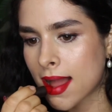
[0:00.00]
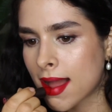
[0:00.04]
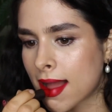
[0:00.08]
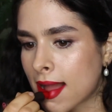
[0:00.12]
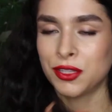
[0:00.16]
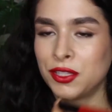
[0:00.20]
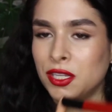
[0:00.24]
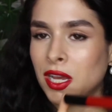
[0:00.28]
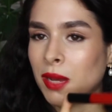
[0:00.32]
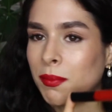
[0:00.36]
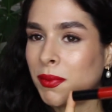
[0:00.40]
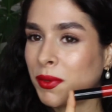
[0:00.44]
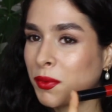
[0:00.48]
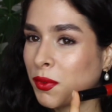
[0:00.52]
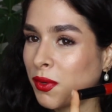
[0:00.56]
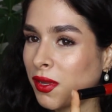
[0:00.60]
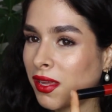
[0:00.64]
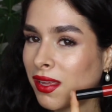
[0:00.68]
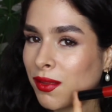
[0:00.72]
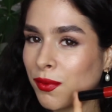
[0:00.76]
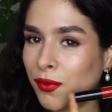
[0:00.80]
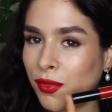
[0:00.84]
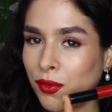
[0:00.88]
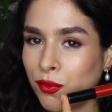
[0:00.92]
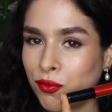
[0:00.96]
On top, I'm
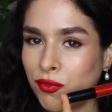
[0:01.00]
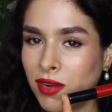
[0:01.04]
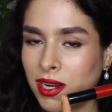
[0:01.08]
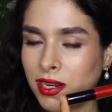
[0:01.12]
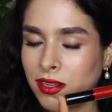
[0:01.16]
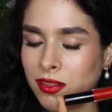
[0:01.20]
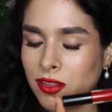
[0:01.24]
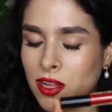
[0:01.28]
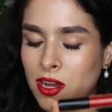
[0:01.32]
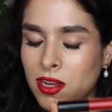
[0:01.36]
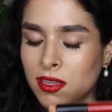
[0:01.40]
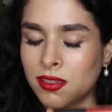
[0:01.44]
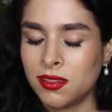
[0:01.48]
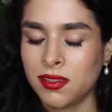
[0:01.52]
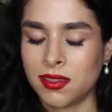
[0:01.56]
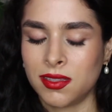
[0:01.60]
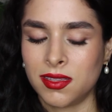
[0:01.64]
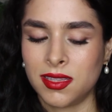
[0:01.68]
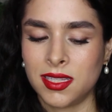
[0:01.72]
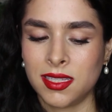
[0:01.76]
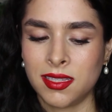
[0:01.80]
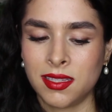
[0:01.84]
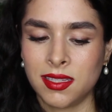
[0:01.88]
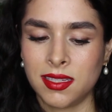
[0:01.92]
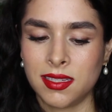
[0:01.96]
going in with the red
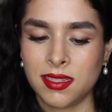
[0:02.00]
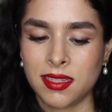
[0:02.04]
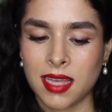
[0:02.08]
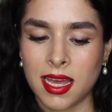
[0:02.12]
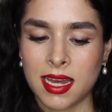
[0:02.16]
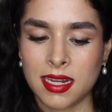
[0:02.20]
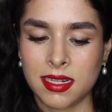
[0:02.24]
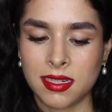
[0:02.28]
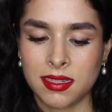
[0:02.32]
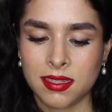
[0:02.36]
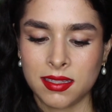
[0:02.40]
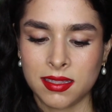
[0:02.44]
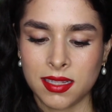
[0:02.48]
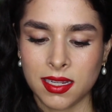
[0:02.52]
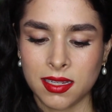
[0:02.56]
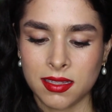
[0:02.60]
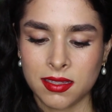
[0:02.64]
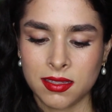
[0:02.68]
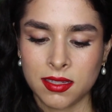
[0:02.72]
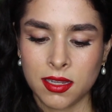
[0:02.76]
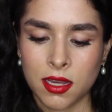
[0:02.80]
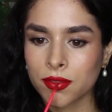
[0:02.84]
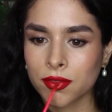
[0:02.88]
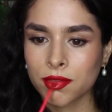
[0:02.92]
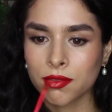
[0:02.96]
gloss. This is
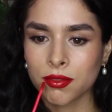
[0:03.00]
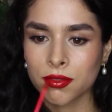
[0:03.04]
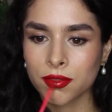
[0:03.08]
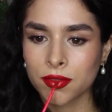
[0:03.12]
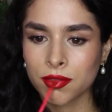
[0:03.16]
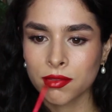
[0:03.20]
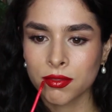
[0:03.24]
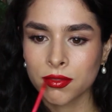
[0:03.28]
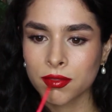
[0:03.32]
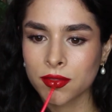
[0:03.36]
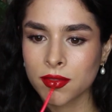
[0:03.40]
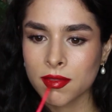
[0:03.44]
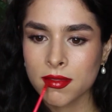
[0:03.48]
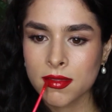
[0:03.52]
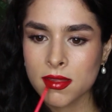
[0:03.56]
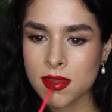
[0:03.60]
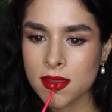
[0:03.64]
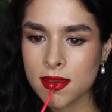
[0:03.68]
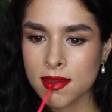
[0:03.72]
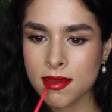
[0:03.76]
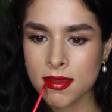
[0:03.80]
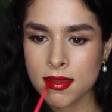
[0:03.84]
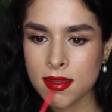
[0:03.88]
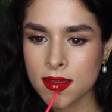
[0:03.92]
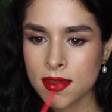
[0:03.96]
Anastasia
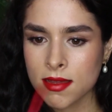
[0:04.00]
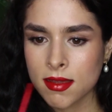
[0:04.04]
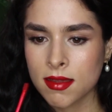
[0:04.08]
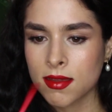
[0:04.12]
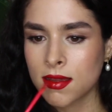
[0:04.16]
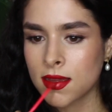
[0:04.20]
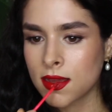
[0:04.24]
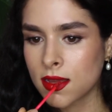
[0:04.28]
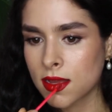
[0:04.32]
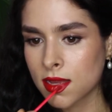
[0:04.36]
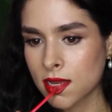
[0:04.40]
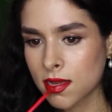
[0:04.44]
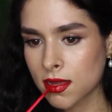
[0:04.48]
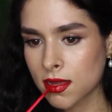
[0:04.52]
Runway Red.